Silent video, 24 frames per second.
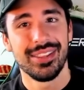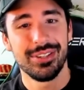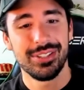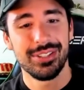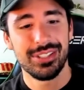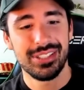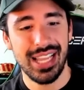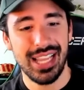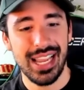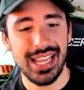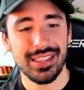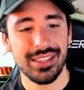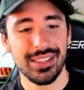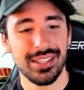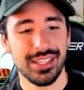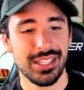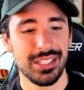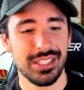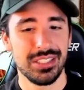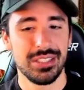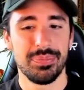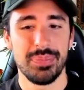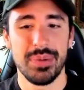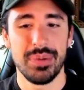they're saying the
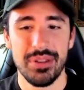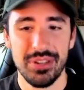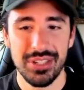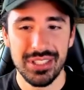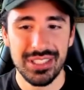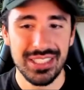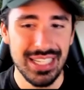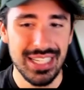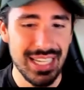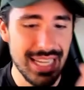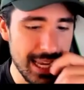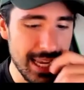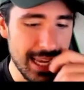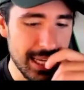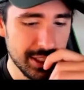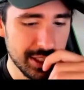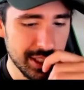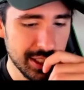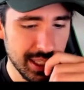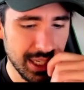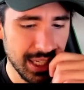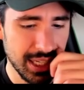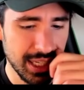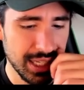conspiracy
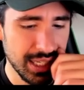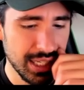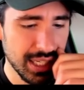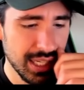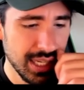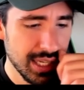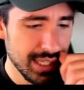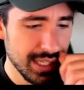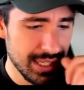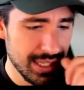is a